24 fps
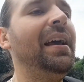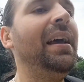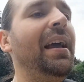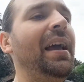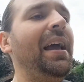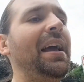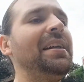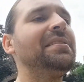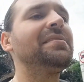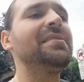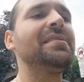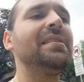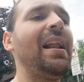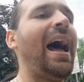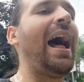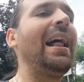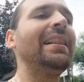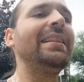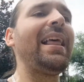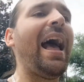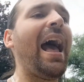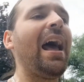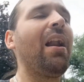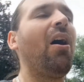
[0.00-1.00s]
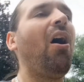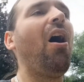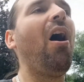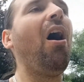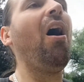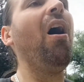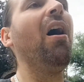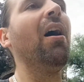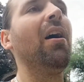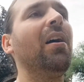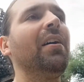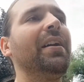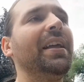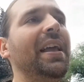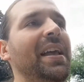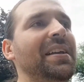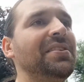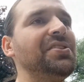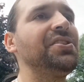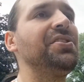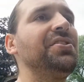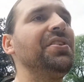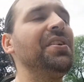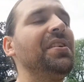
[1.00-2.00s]
it's not that hard.
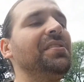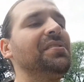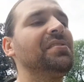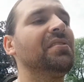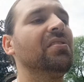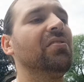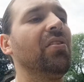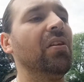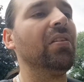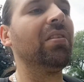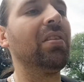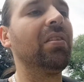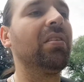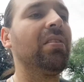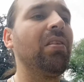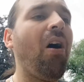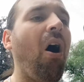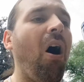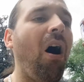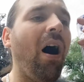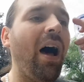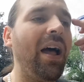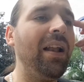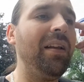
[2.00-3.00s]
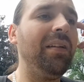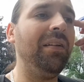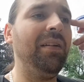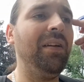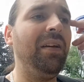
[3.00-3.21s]
It's just the thought.